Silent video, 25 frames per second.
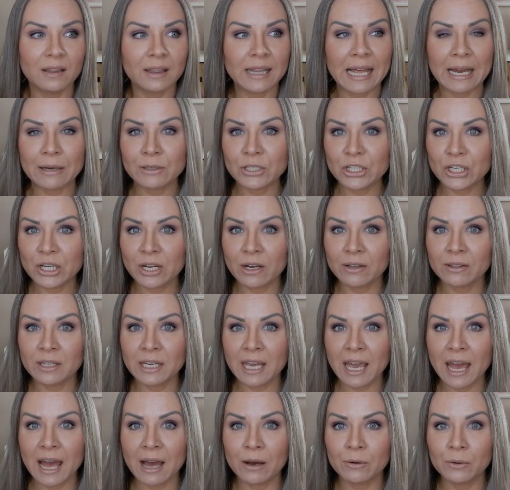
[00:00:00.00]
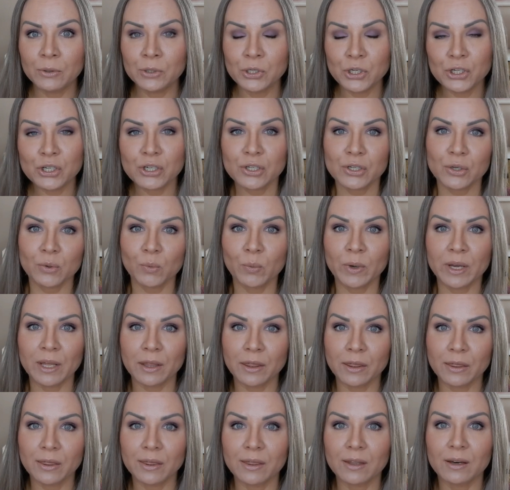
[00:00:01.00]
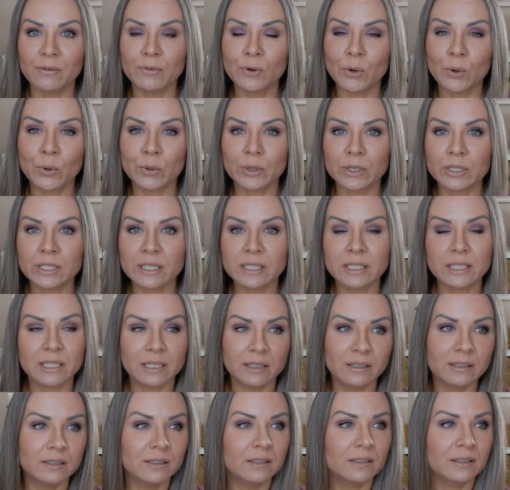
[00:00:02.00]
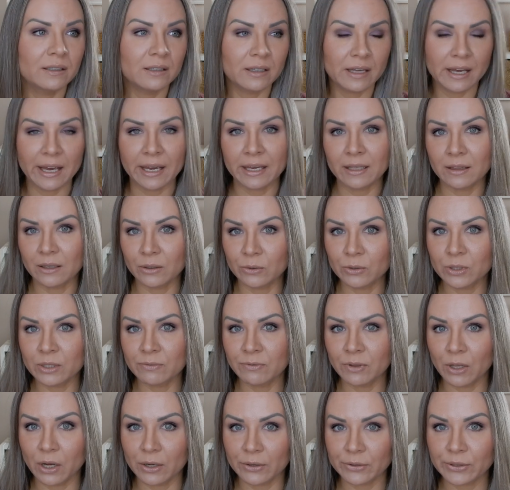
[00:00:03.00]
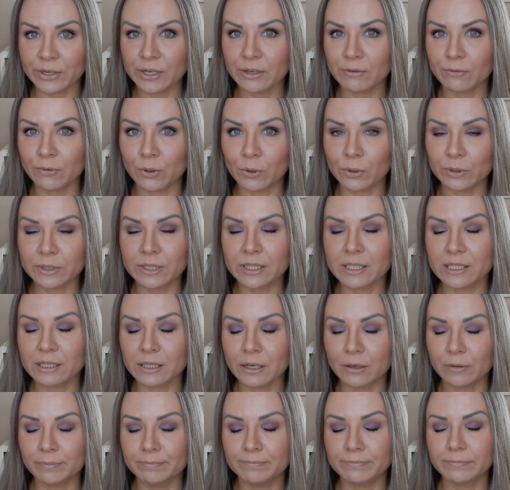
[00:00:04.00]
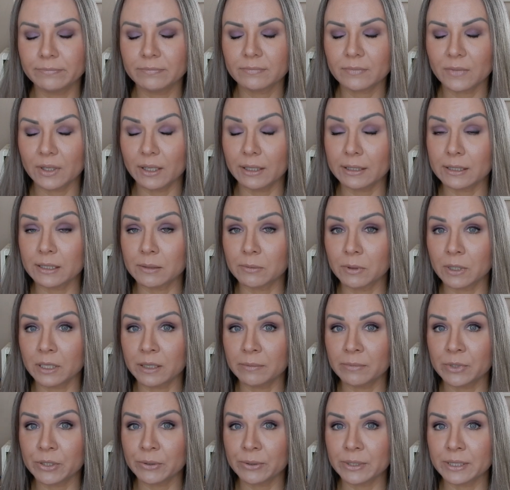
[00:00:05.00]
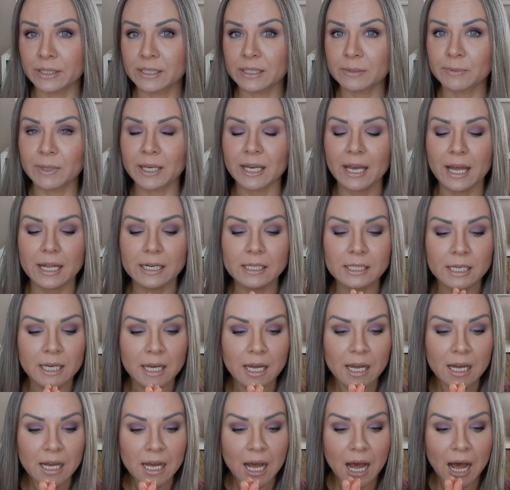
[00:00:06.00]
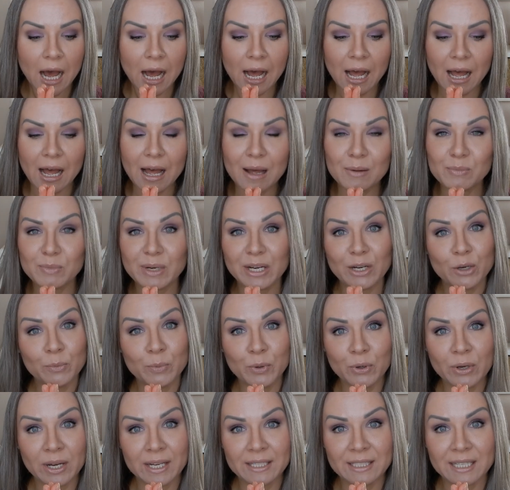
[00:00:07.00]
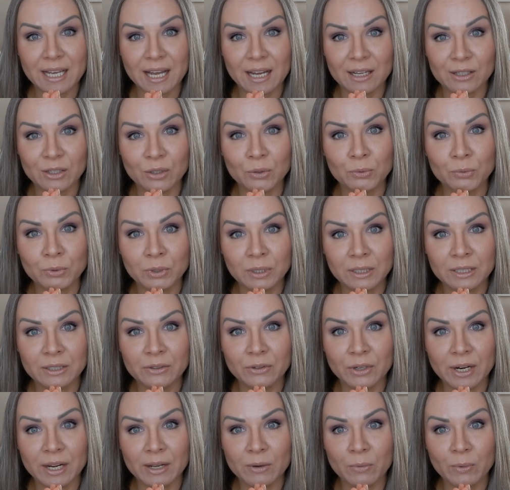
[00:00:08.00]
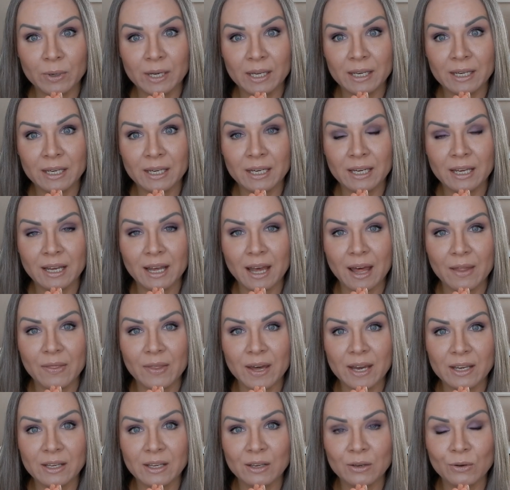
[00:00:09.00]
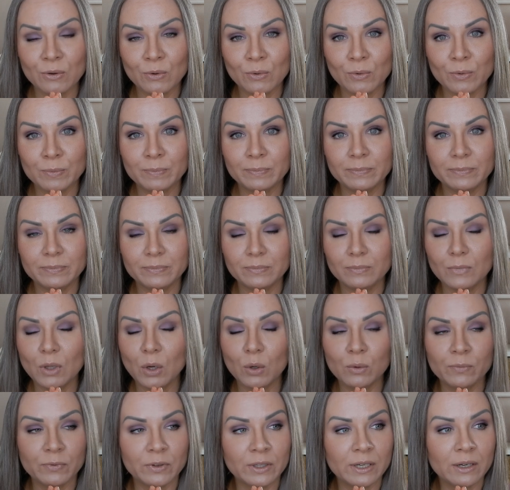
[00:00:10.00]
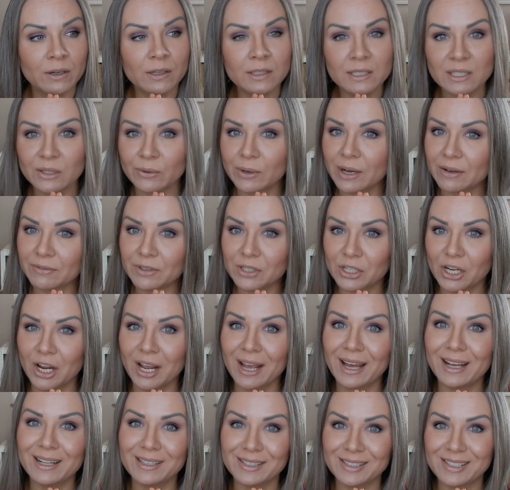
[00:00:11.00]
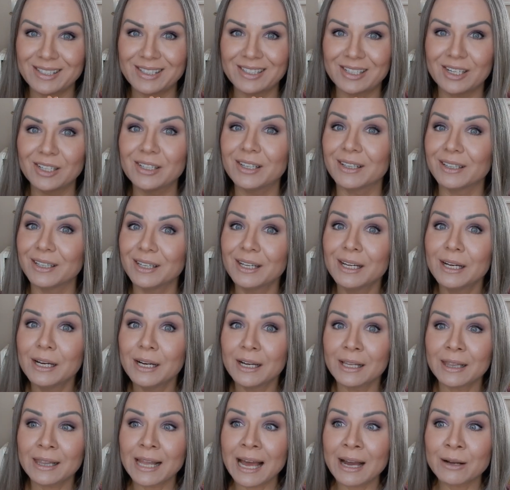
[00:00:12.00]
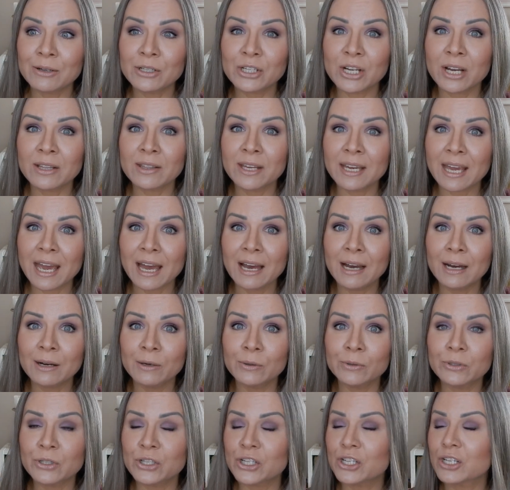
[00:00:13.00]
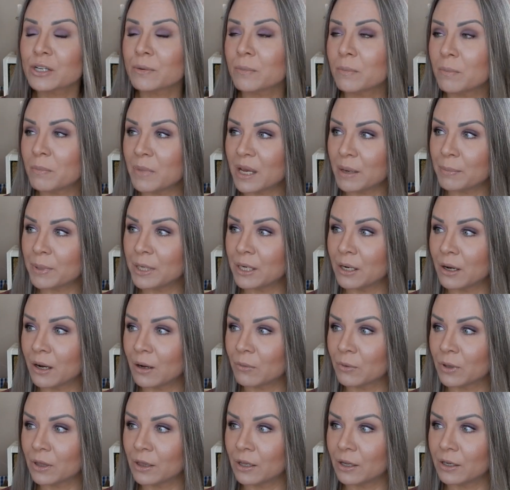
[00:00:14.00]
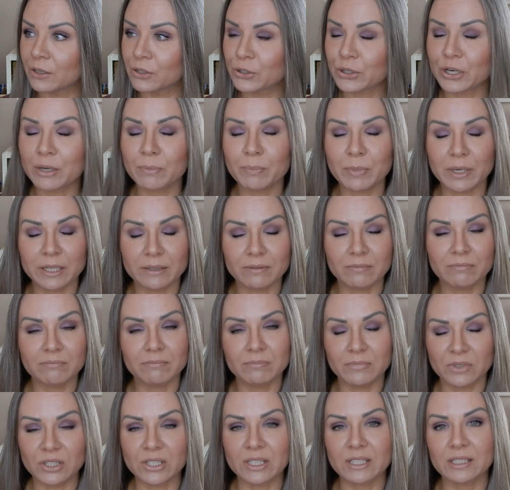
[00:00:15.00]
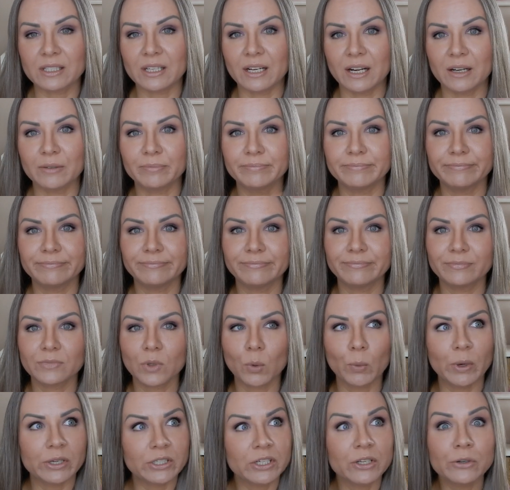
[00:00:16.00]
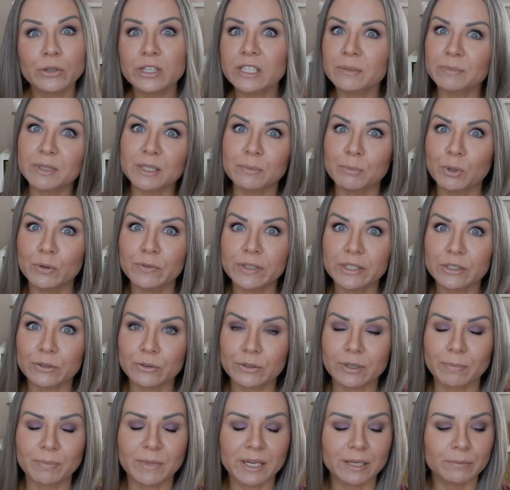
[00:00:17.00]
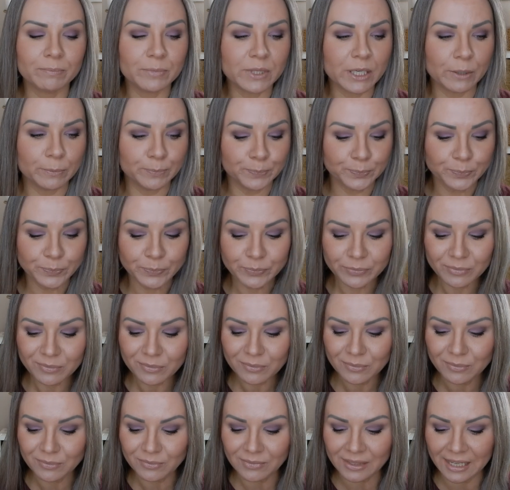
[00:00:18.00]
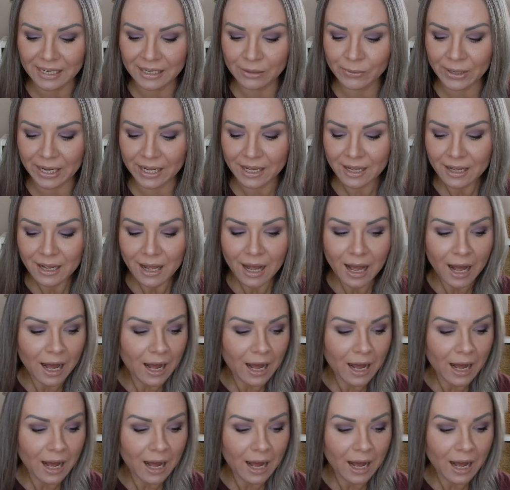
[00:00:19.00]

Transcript: lounging on the couch with, of course, eight loads of laundry to fold. So that's what I'm doing this weekend. Um, I hope you guys had a really great week and that you hopefully also have a chance to lounge on the couch, maybe not with laundry, but just, you know, watching Christmas movies or something. So anyway,